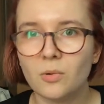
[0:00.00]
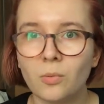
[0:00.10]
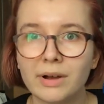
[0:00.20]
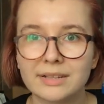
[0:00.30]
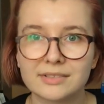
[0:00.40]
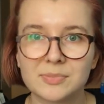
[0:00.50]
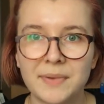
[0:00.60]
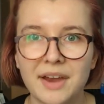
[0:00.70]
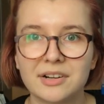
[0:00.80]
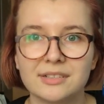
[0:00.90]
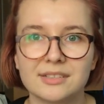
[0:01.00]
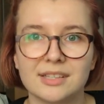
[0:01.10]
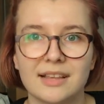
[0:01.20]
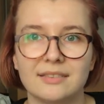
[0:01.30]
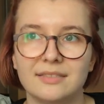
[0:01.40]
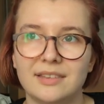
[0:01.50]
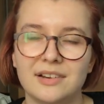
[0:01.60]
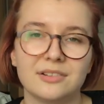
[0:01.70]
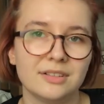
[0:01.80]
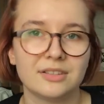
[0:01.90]
Wilde's parents and
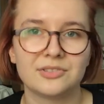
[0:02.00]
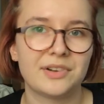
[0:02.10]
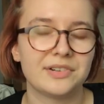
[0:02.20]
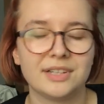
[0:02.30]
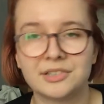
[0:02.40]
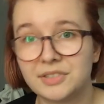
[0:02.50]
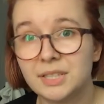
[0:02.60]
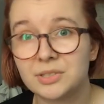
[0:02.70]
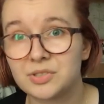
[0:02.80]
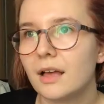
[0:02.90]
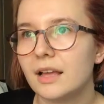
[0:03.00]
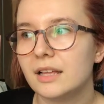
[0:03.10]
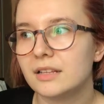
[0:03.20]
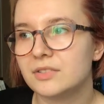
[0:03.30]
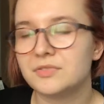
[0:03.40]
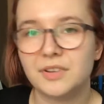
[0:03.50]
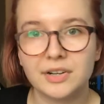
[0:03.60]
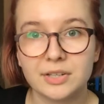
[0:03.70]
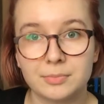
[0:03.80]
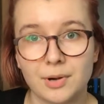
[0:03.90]
their literary careers. It's
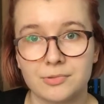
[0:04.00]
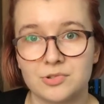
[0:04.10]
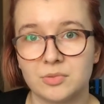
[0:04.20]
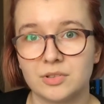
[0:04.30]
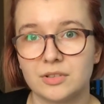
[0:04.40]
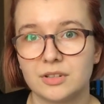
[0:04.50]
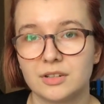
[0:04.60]
very approachable